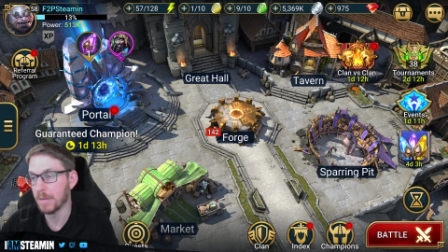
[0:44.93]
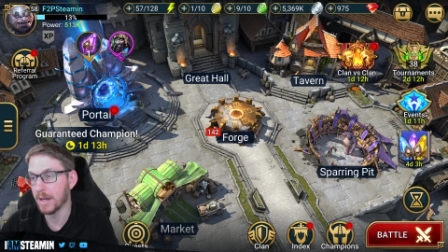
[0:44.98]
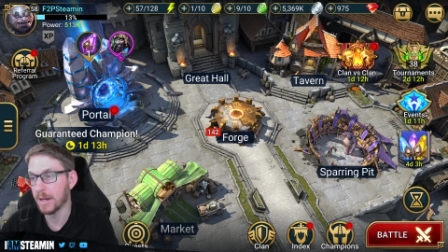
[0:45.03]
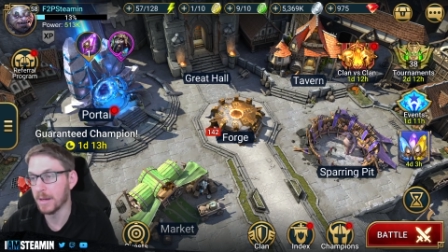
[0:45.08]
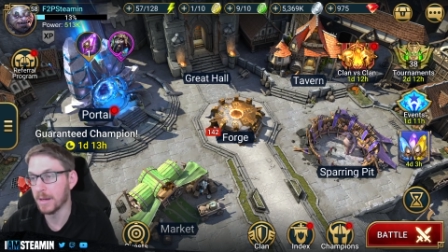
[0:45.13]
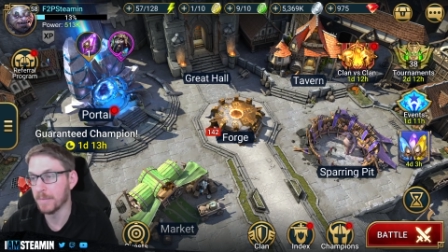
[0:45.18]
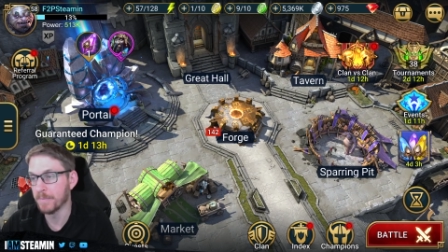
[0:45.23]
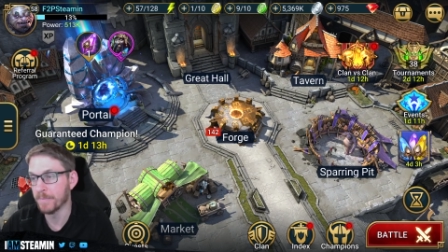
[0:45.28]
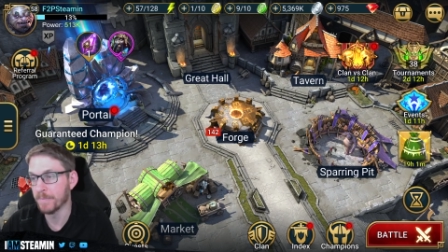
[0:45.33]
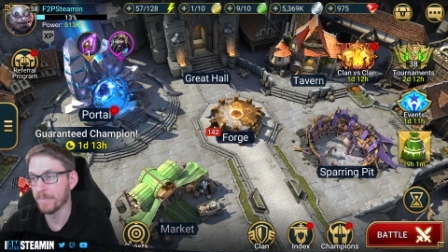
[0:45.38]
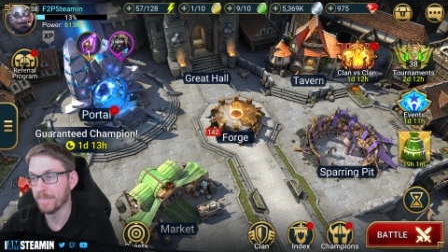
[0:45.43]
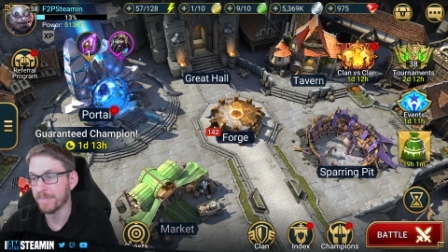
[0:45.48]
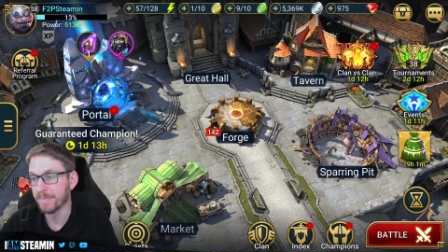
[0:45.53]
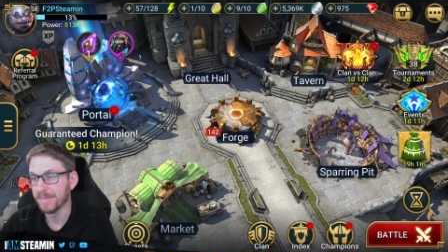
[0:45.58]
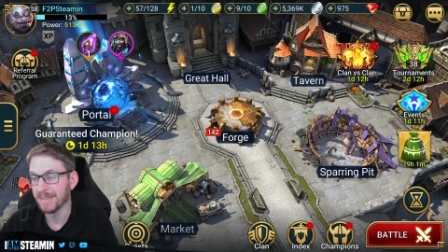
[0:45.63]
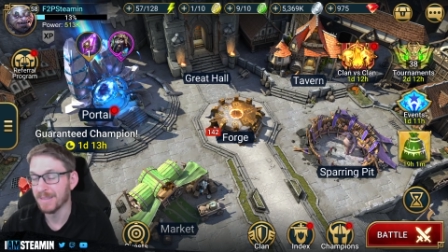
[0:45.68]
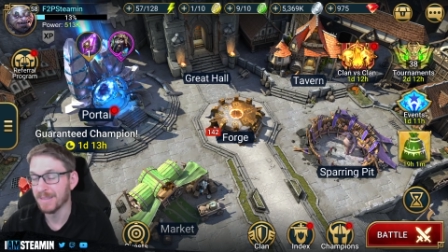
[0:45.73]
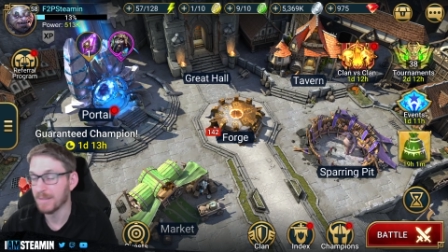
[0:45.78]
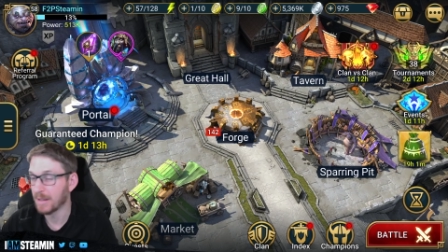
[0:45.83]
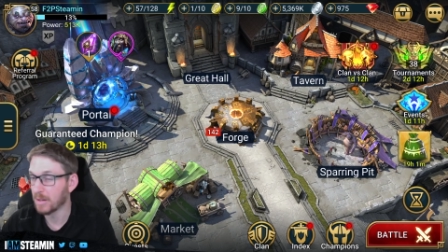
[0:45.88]
Um,
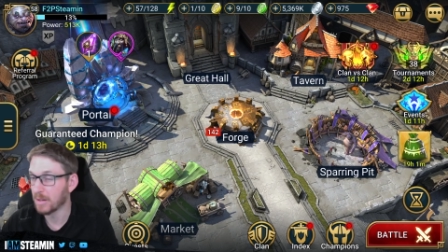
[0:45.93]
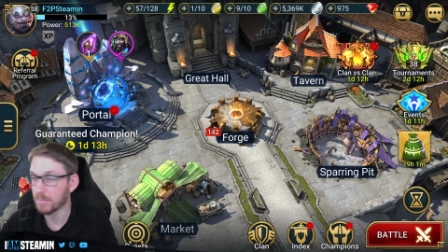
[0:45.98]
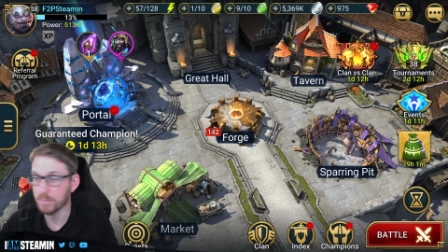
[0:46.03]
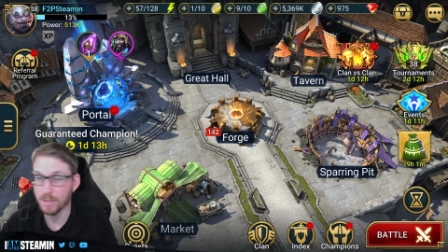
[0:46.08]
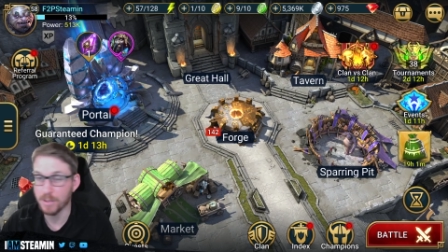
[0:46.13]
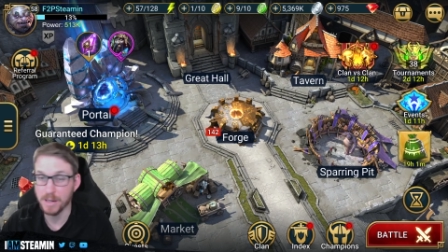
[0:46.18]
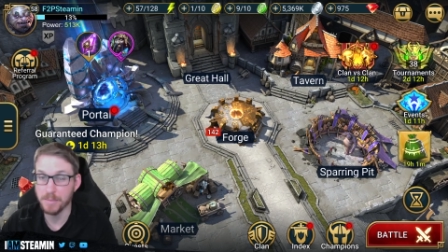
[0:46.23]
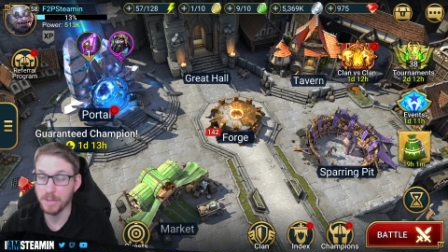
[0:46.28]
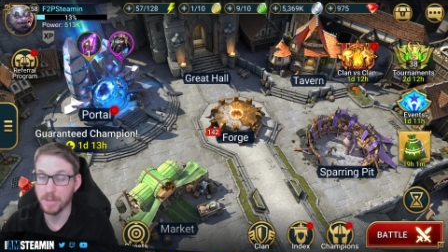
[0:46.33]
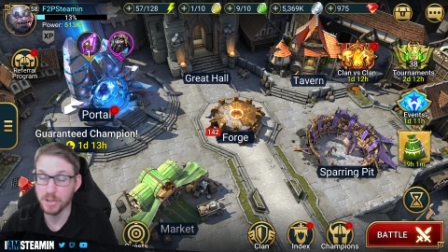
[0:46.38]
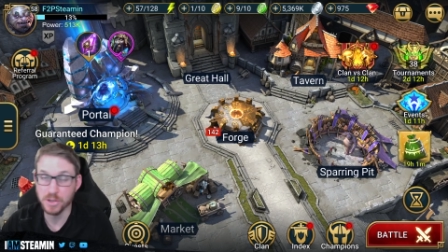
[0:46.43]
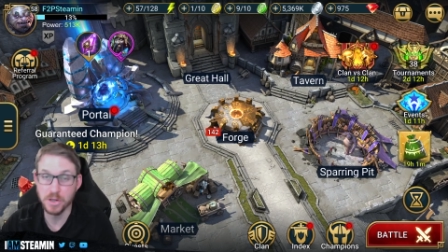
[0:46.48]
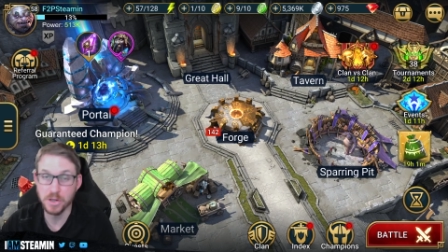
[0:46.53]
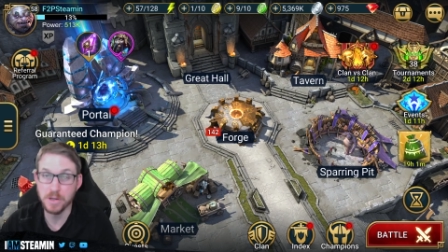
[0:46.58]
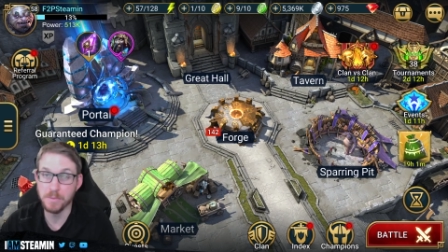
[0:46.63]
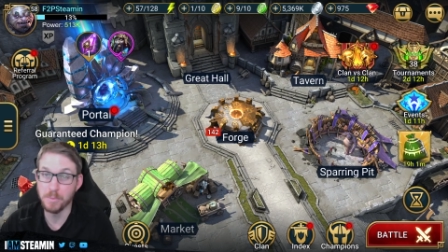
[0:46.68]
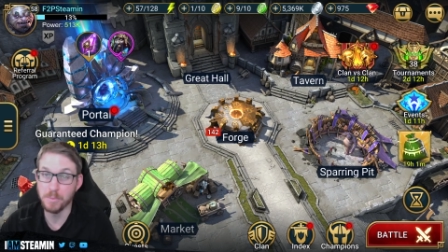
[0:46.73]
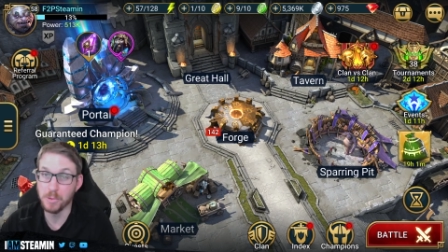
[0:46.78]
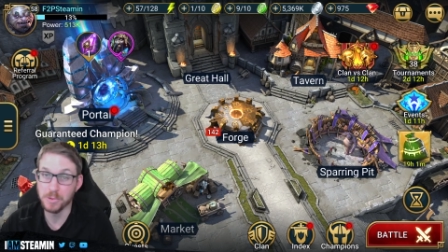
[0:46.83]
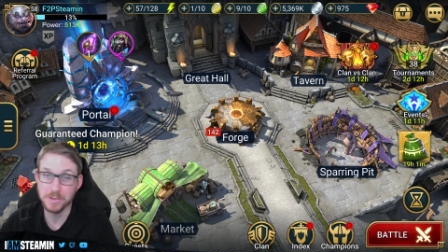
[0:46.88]
pretty
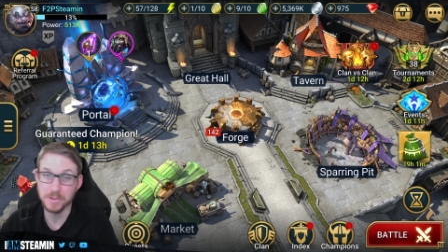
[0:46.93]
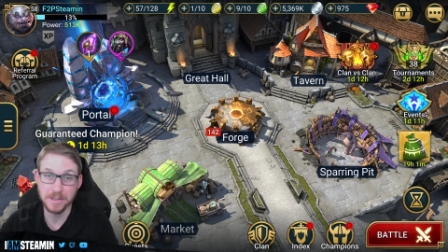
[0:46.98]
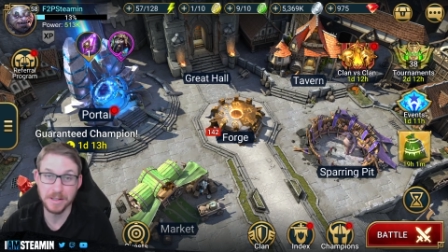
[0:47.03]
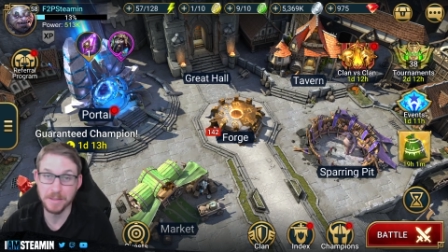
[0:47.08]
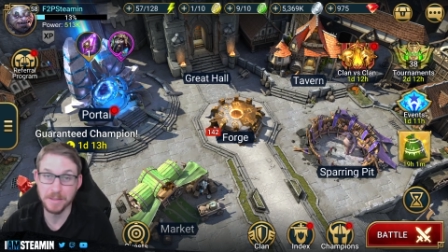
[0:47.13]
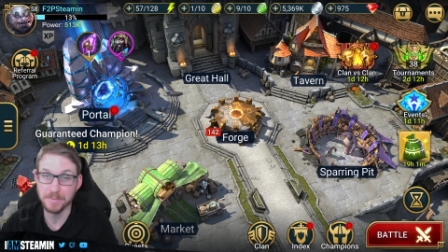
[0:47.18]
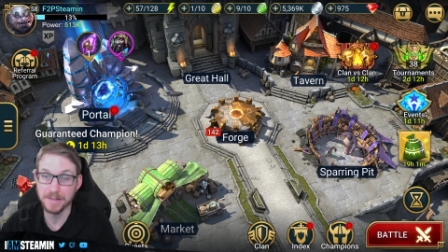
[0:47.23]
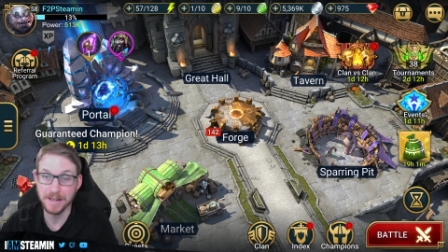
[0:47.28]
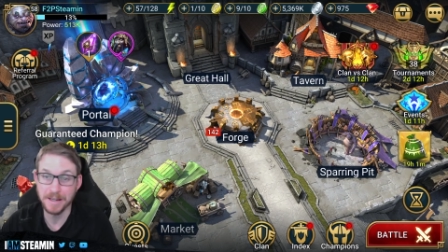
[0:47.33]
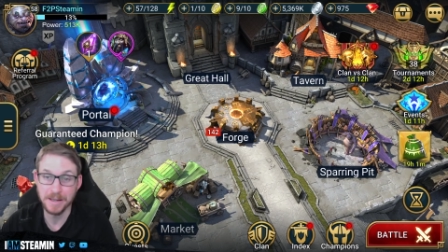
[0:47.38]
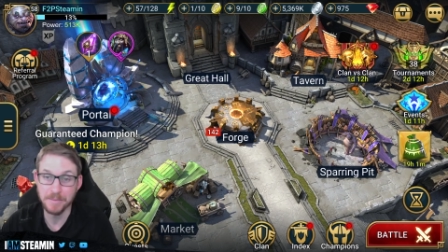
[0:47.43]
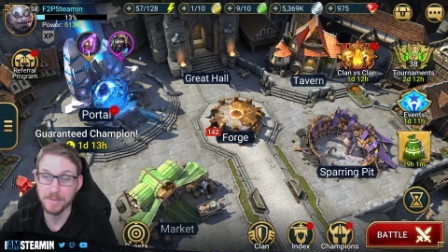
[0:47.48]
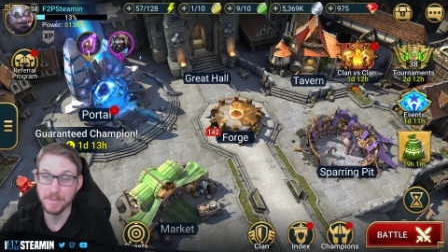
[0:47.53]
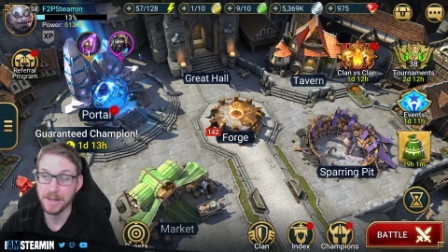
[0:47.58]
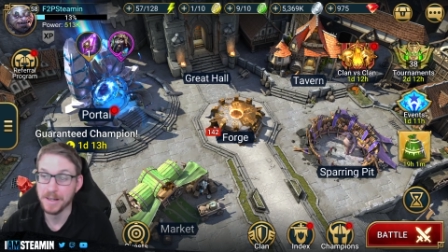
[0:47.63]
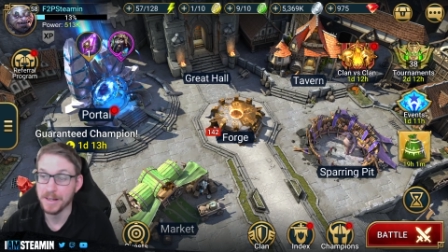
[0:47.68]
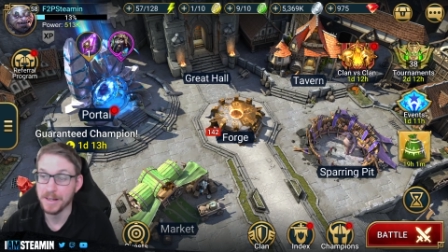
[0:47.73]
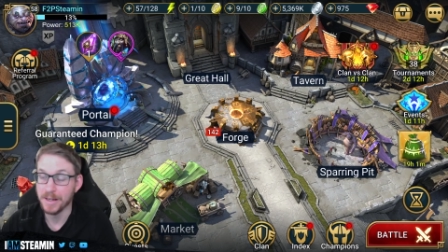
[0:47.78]
much most of the time